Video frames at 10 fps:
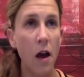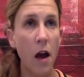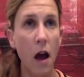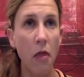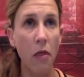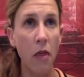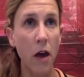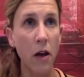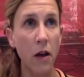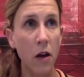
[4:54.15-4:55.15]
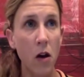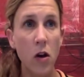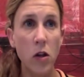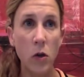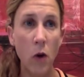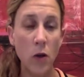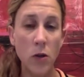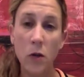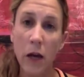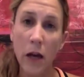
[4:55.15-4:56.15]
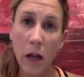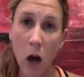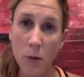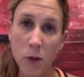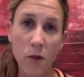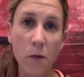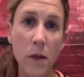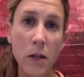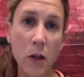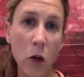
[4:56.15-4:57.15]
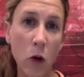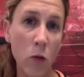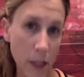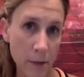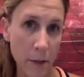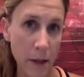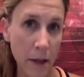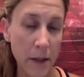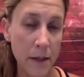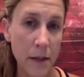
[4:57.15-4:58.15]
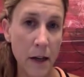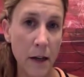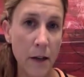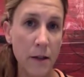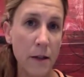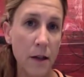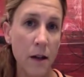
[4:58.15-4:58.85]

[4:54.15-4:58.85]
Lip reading: And then you also get an option from the dinner recipe list. And